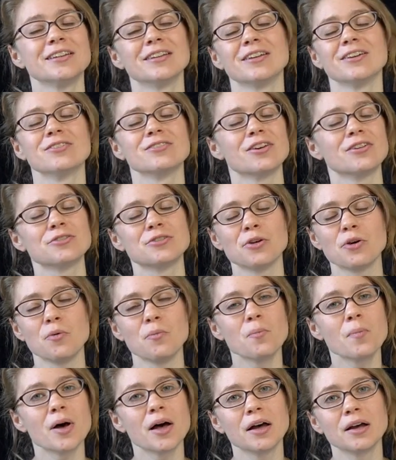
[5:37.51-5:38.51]
There's
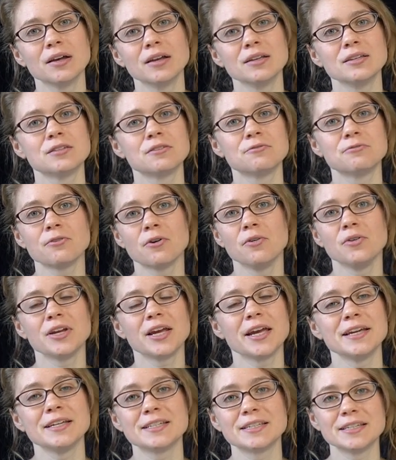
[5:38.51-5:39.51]
also mugs, phone
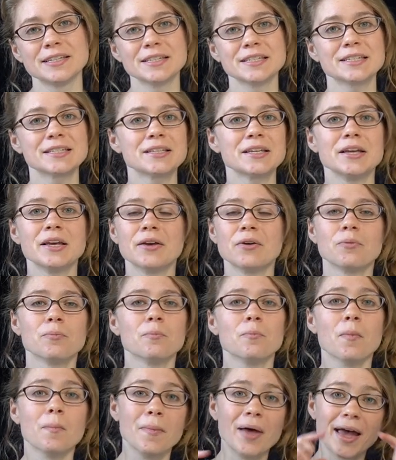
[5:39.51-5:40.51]
cases,
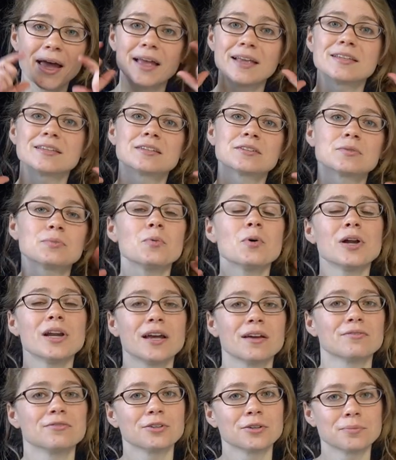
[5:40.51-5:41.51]
masks,
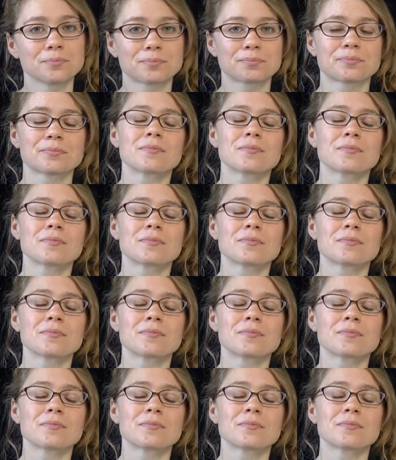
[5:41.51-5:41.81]
whatever.